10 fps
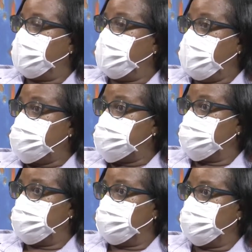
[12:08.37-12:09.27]

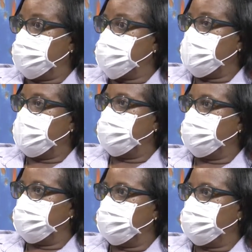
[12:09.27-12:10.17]
cancer condition,
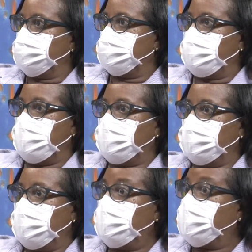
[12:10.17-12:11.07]

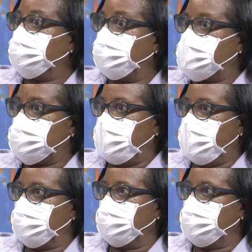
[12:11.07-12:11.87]
organ transplant,